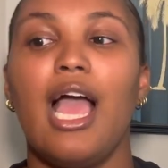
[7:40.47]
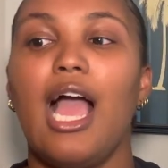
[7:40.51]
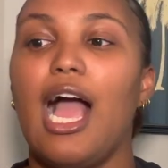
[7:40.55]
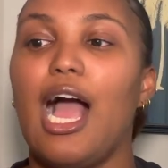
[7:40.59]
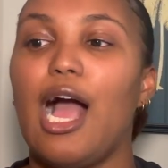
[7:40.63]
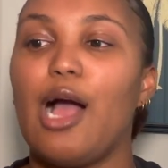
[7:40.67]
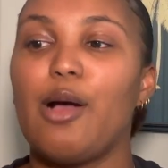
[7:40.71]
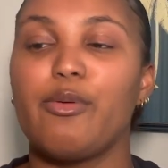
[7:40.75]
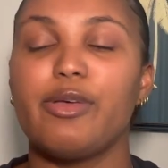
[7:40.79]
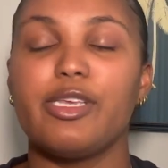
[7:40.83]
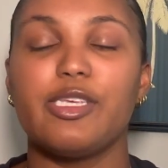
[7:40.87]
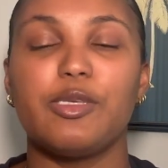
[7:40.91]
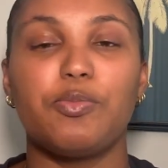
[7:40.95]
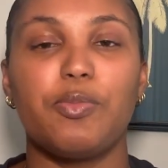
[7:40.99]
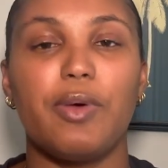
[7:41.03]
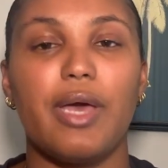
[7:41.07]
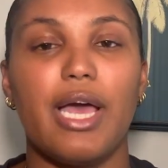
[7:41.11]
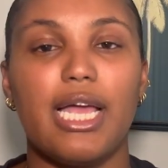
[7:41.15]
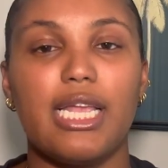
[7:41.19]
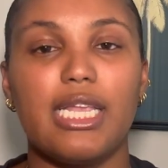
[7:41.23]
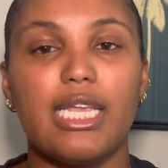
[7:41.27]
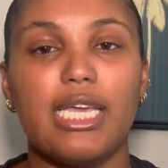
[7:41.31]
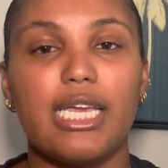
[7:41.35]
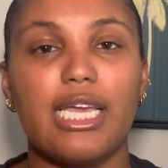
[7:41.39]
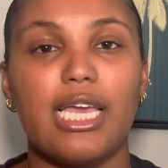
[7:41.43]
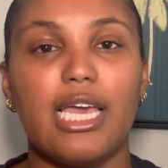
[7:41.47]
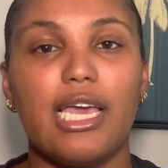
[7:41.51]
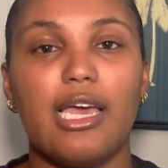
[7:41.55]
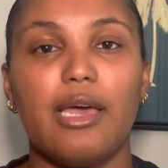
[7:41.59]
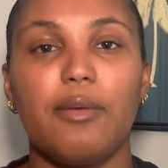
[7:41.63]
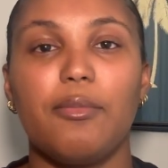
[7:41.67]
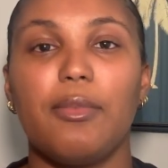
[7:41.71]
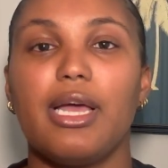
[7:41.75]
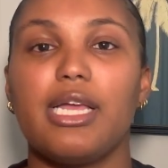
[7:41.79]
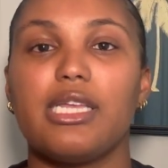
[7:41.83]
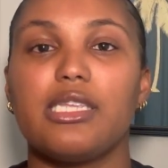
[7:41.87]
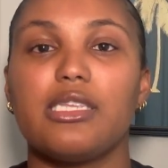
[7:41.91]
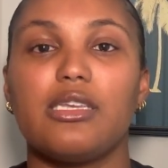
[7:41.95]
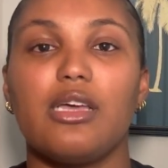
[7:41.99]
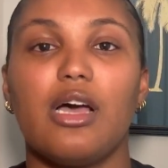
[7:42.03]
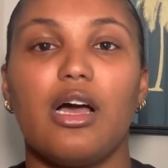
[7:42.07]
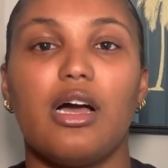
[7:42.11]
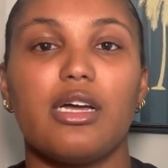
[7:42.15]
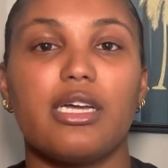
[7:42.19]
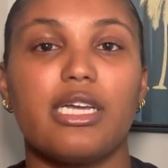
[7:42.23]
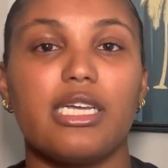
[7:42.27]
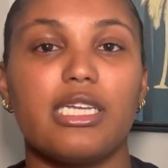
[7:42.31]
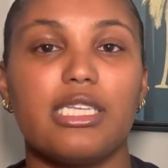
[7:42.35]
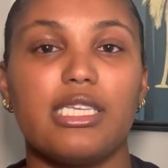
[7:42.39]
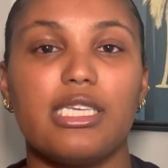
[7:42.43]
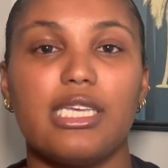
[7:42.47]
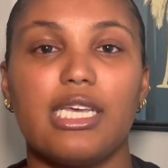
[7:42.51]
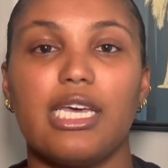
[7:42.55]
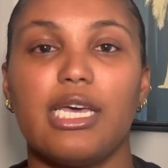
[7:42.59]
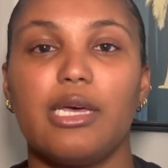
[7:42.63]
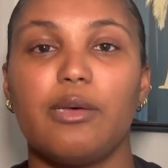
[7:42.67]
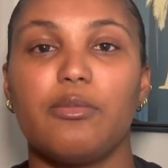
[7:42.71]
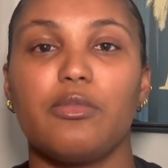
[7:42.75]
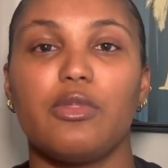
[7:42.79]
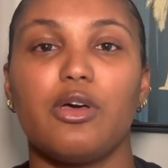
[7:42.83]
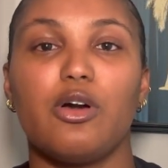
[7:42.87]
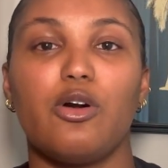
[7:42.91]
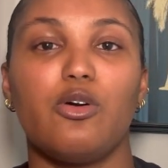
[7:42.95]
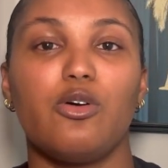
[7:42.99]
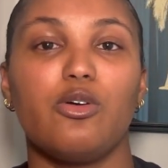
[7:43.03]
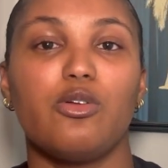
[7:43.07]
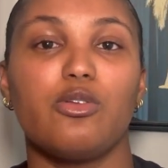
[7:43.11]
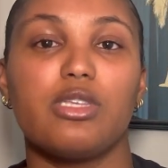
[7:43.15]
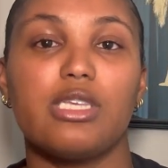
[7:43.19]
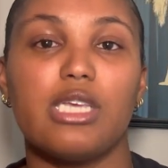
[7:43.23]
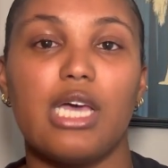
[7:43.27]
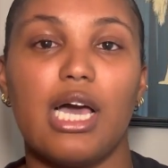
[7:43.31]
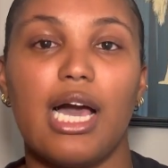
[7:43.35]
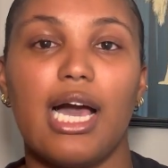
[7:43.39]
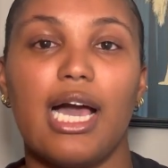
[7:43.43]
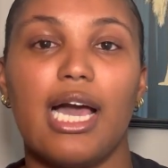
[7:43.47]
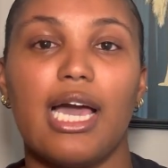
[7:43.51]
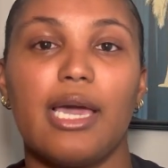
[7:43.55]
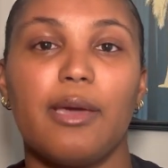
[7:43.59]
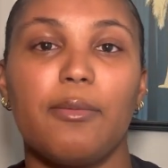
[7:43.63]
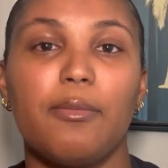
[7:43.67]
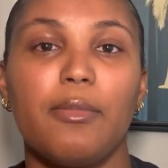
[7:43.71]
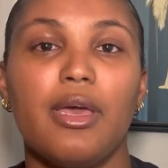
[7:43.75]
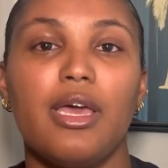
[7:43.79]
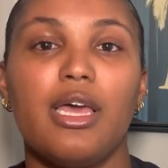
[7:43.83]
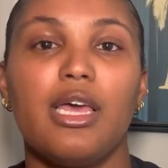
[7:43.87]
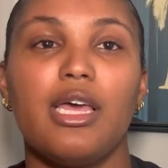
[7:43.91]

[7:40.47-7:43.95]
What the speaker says: I was petting him and talking to him the whole time